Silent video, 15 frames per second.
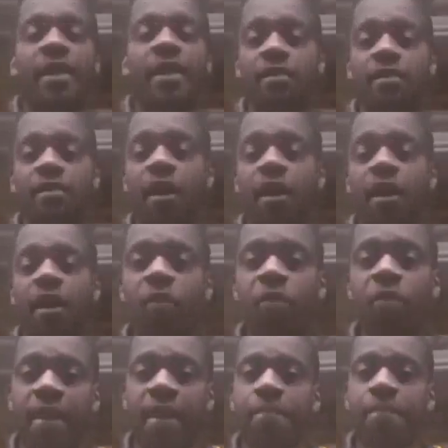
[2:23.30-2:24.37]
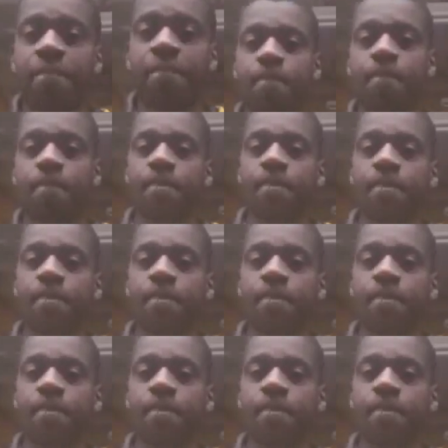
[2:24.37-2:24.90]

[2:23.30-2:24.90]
So I got some help with that.